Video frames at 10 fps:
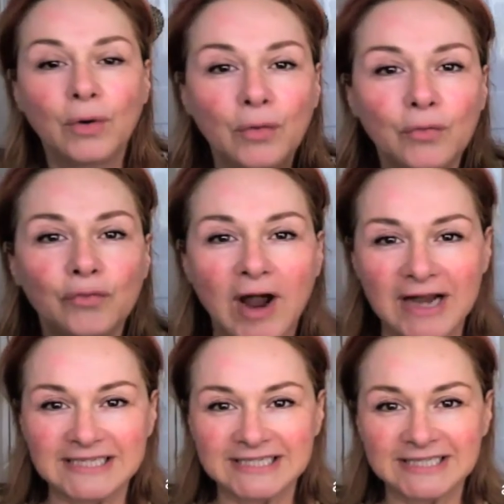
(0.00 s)

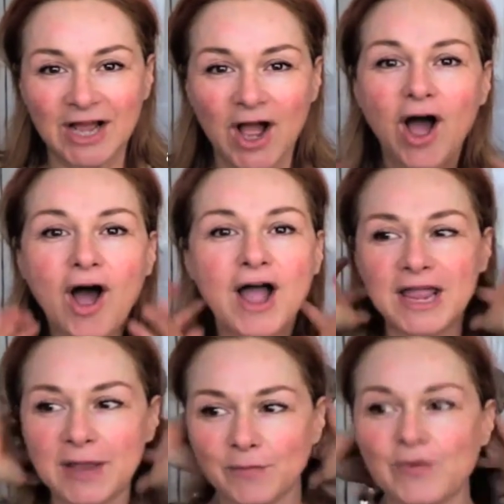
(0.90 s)
Right. I
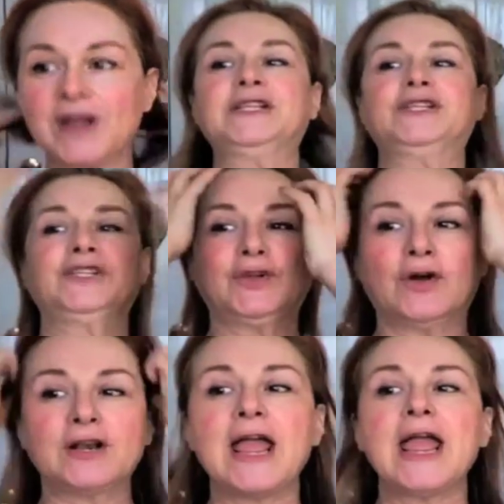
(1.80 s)
am ready to start.
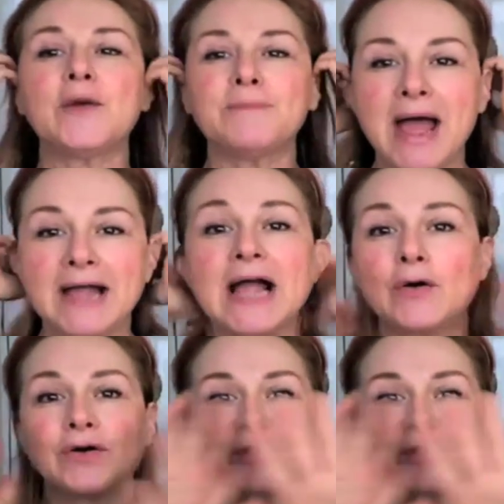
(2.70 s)
Hair back out of the